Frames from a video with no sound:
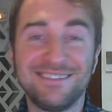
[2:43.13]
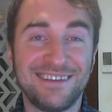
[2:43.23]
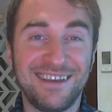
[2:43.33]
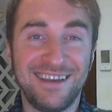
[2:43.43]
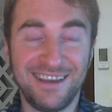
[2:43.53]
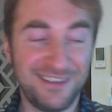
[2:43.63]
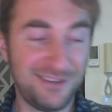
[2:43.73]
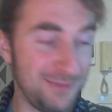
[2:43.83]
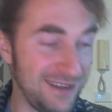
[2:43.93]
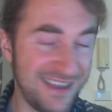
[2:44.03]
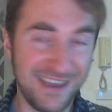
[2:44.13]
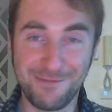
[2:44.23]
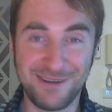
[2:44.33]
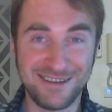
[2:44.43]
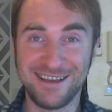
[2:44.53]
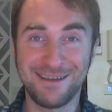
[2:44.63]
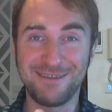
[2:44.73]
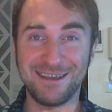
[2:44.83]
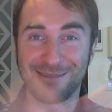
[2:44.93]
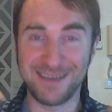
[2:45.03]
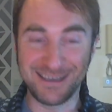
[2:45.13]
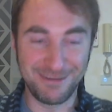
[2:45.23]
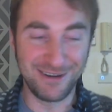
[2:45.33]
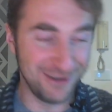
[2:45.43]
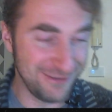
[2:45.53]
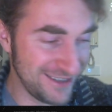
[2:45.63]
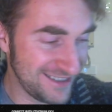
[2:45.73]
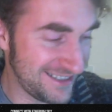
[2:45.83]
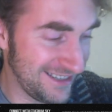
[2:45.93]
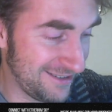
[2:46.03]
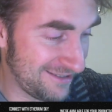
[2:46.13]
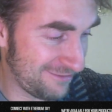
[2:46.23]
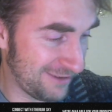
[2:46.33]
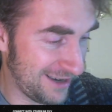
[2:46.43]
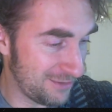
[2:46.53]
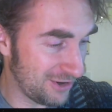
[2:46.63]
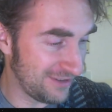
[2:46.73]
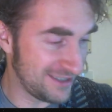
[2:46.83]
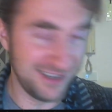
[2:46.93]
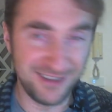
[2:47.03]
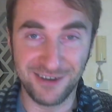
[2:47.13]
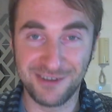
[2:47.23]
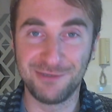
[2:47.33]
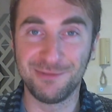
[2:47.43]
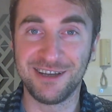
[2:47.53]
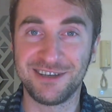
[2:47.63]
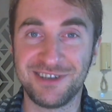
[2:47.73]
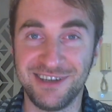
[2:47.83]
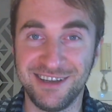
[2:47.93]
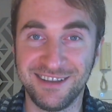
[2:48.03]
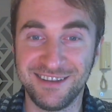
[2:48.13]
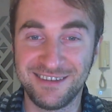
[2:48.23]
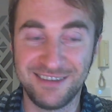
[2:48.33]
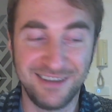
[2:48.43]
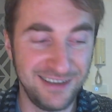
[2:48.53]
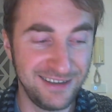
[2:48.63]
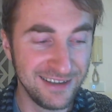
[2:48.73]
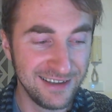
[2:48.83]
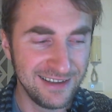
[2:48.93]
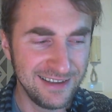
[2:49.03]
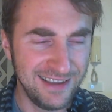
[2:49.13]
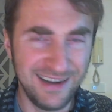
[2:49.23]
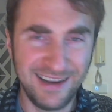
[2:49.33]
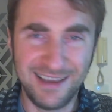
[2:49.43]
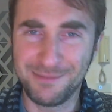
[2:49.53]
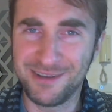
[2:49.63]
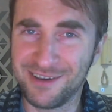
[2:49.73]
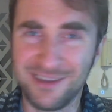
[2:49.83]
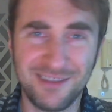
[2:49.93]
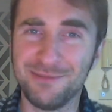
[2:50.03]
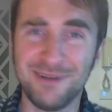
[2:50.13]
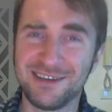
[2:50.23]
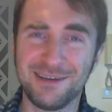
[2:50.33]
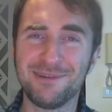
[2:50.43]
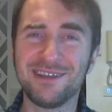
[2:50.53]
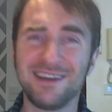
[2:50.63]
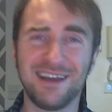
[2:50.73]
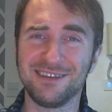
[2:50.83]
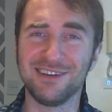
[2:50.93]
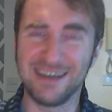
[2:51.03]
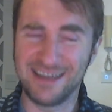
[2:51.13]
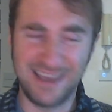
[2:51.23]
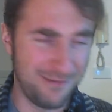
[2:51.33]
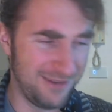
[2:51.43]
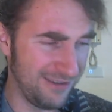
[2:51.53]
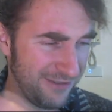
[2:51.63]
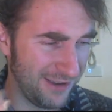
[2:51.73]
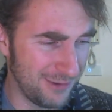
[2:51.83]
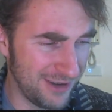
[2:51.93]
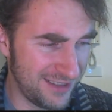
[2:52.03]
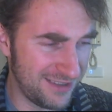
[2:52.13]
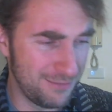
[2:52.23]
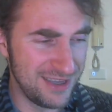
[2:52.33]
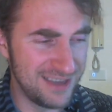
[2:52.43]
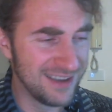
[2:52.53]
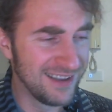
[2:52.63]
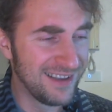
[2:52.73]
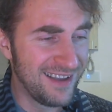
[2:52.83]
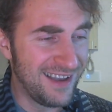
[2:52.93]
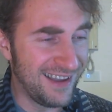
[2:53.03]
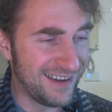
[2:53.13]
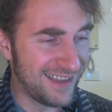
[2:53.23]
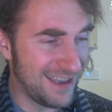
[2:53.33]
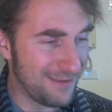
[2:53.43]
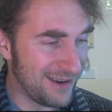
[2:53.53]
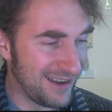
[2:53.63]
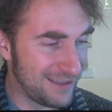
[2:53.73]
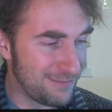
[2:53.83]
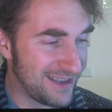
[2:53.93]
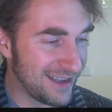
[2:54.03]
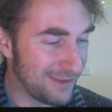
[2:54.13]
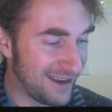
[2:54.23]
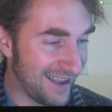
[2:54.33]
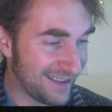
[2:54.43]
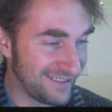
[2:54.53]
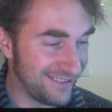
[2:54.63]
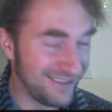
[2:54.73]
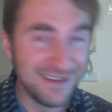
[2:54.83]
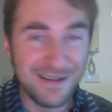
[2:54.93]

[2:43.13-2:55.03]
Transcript: Okay, I got too many cameras on me. It makes me nervous, and when I'm nervous, I talk too much, and I am talking too much. I'm really not good on camera. If I wanted to be on camera, I'd become an actor.